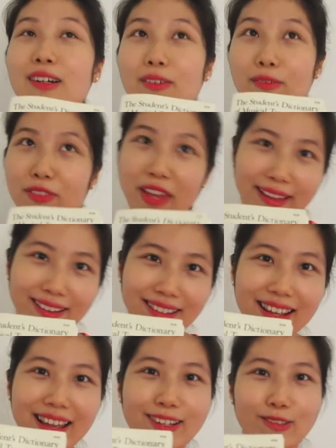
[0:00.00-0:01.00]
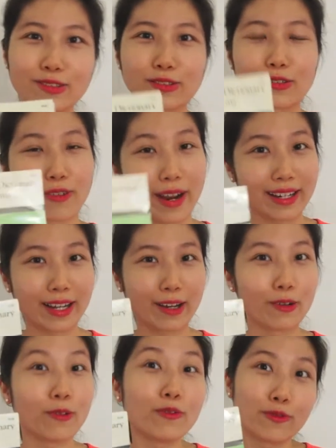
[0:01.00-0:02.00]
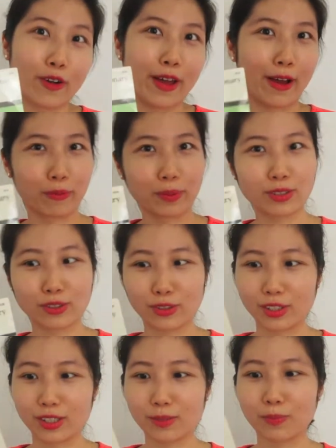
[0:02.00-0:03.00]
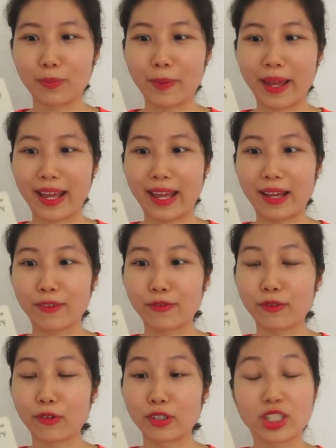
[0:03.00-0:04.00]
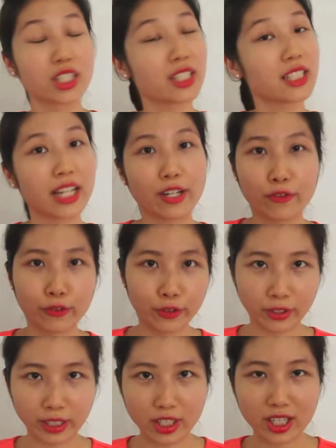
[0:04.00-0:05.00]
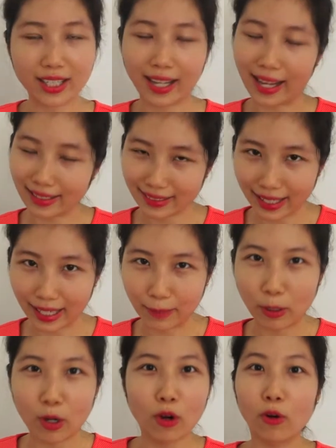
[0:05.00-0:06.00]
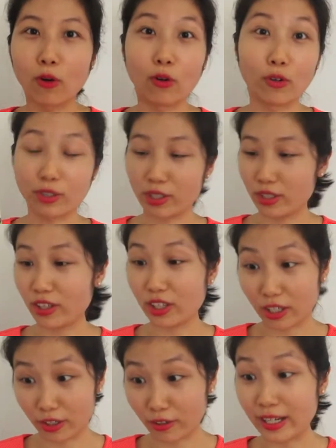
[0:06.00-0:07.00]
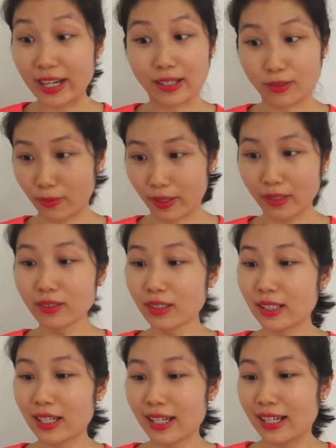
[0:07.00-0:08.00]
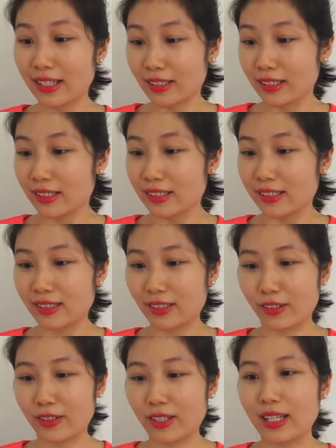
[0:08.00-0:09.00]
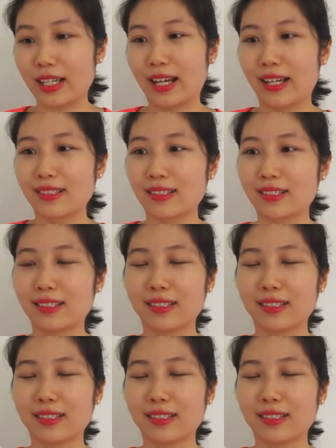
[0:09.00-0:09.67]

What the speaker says: then, and also right now for helping students prepare for just a general knowledge in the exam or theory as well. So it has